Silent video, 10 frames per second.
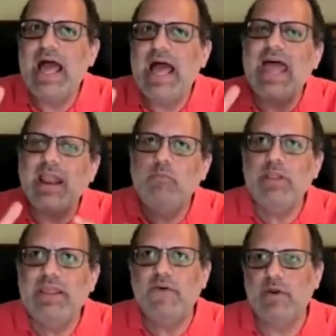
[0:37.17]
And I'm
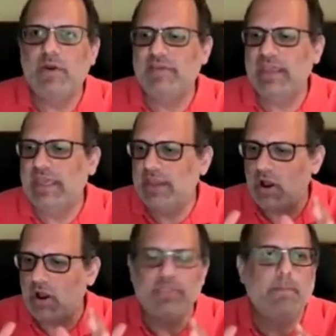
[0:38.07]
really focusing
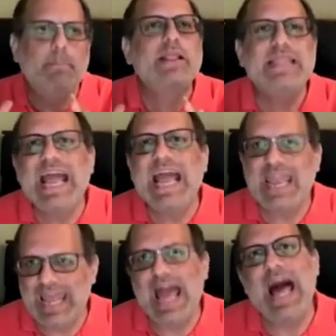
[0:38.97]
here on the
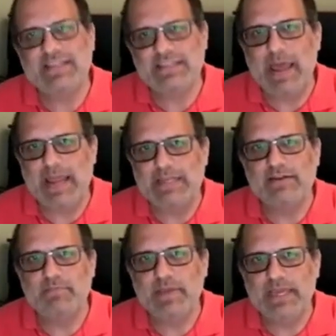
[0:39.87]
planning aspect
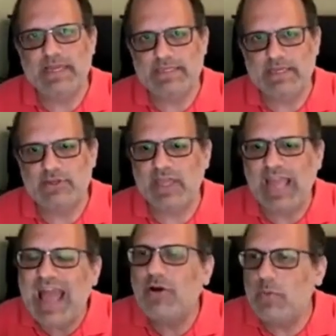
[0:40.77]
of being a teacher. Like,
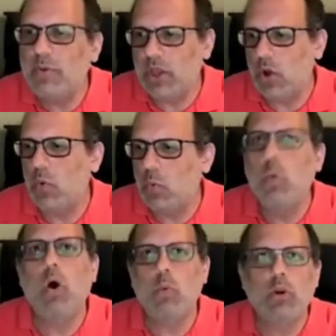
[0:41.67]
how do we know
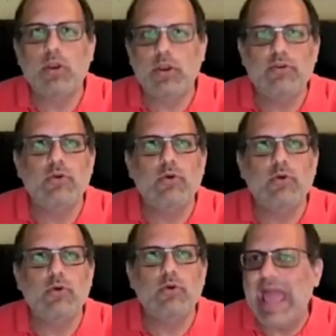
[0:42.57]
what we're going to do,
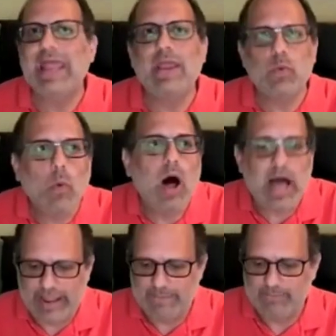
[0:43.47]
when, and why?